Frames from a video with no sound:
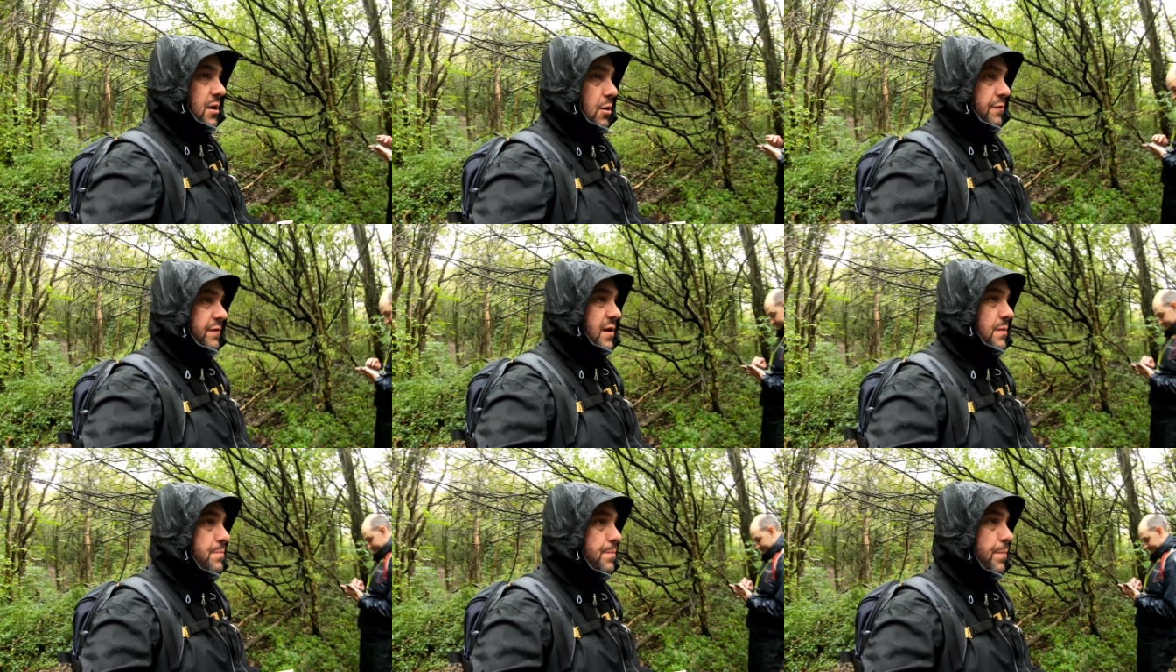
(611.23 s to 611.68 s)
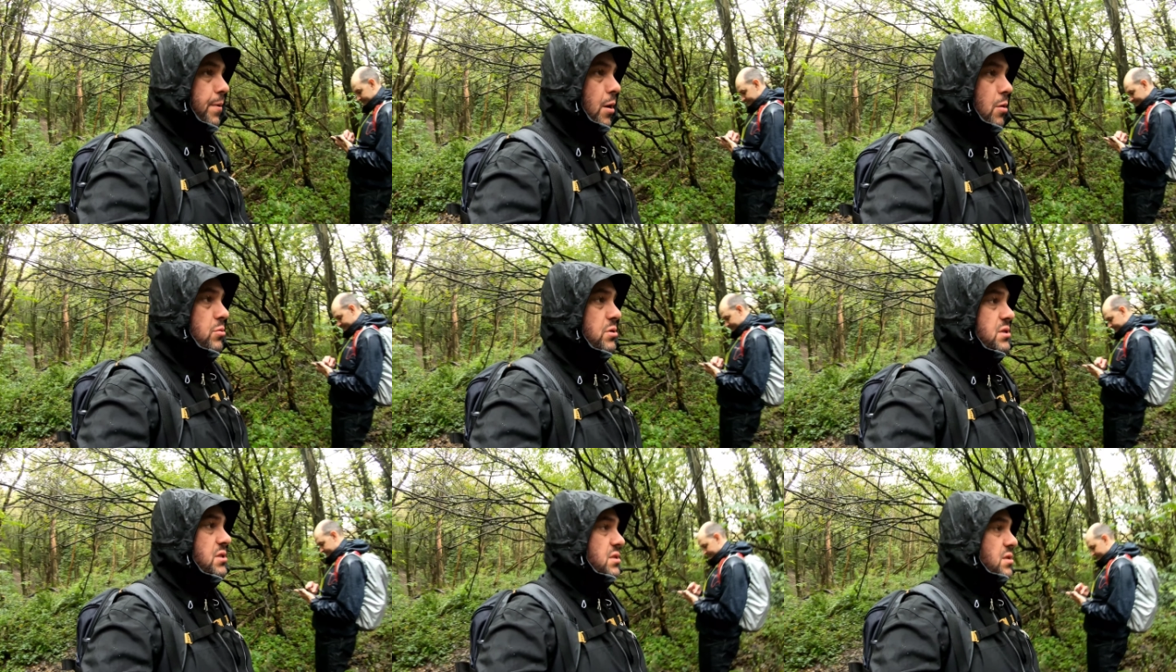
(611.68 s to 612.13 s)
overhead
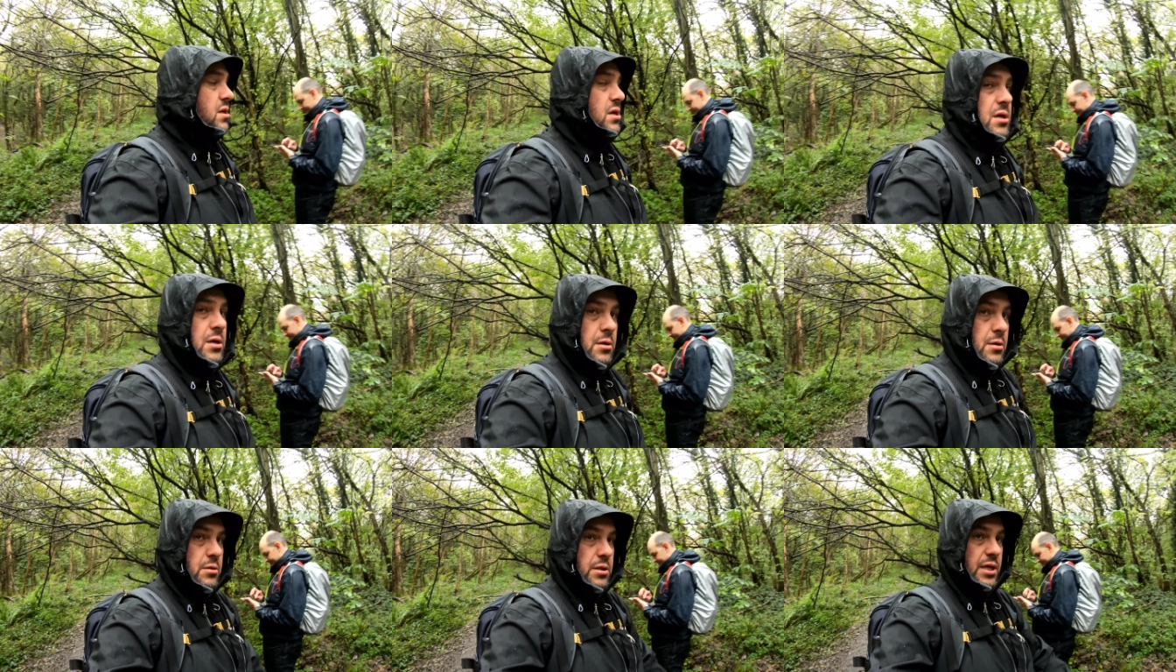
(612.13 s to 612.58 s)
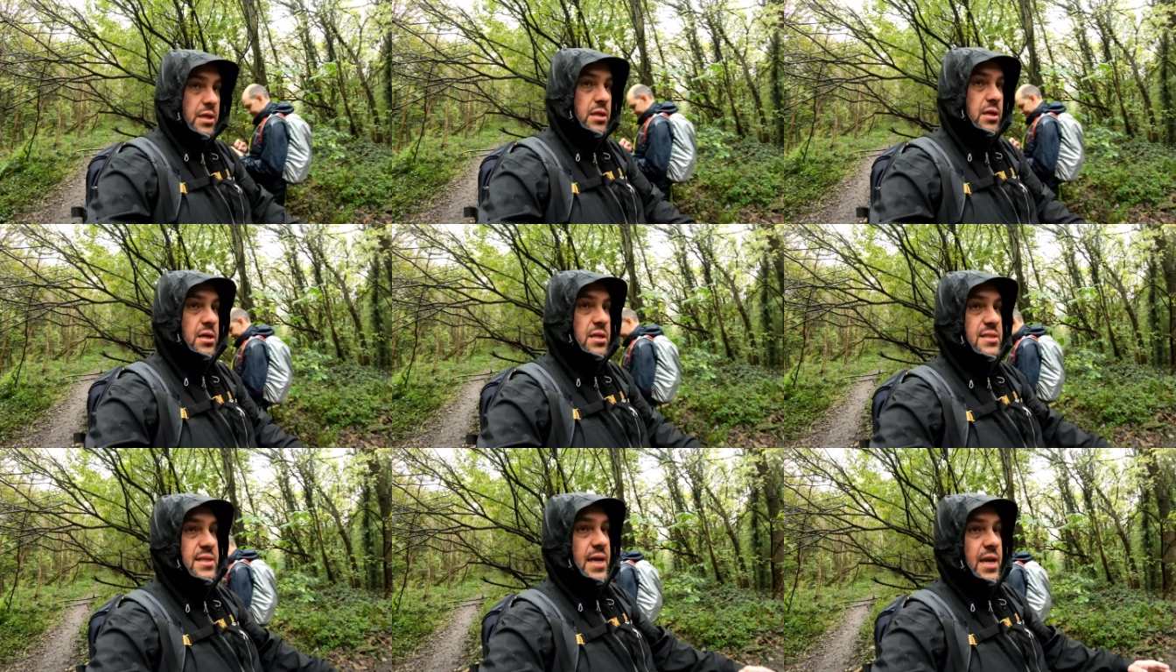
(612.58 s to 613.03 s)
post,
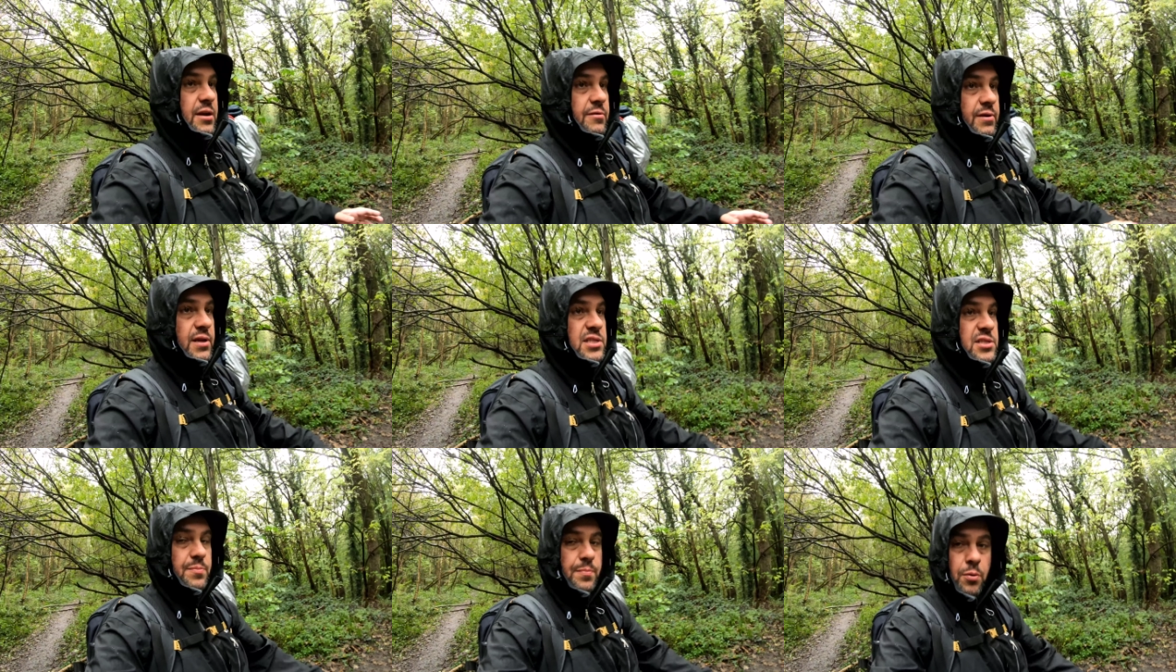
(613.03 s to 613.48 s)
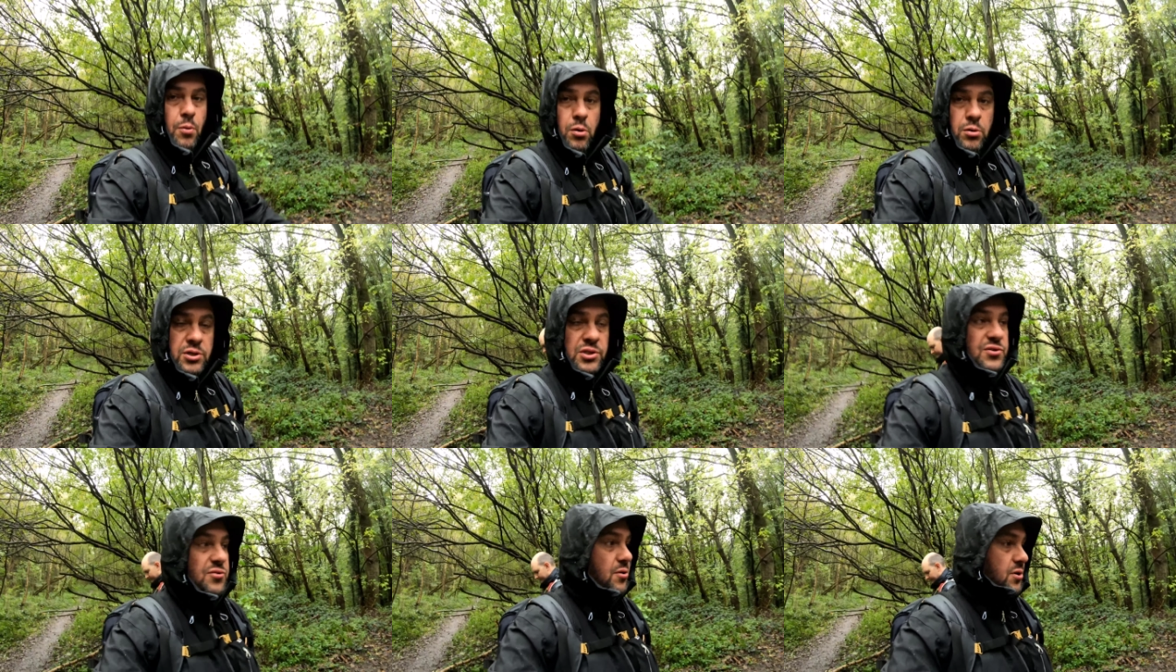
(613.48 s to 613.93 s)
the, catenary
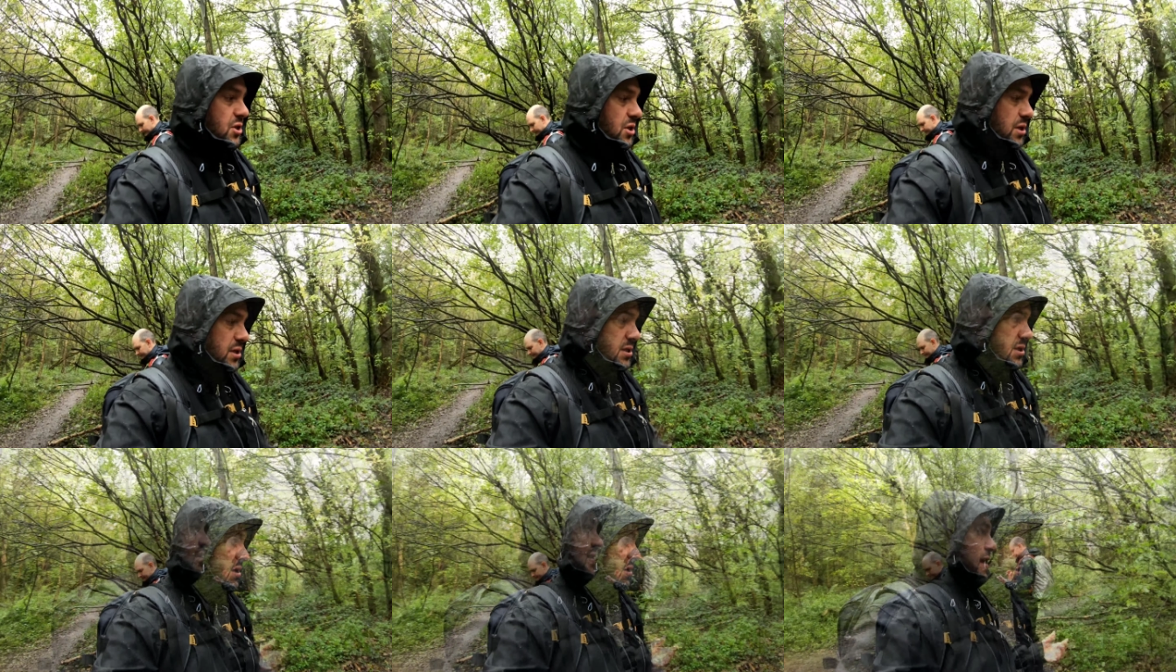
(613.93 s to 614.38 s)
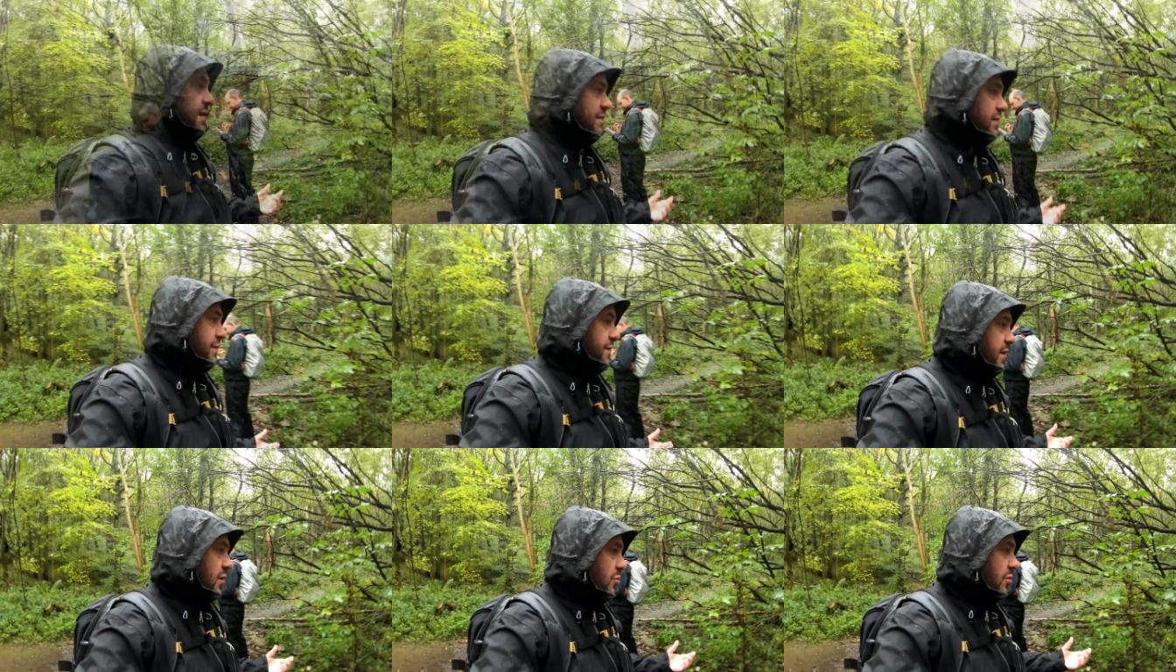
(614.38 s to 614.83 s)
support structures.
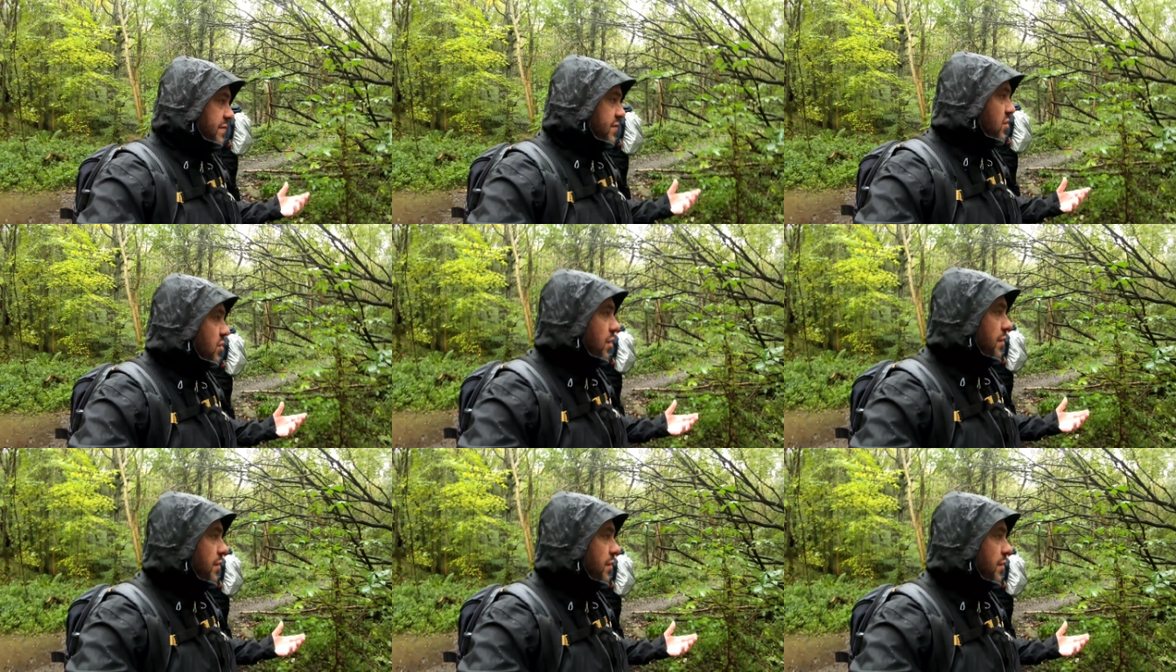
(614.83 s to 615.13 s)
everything we've done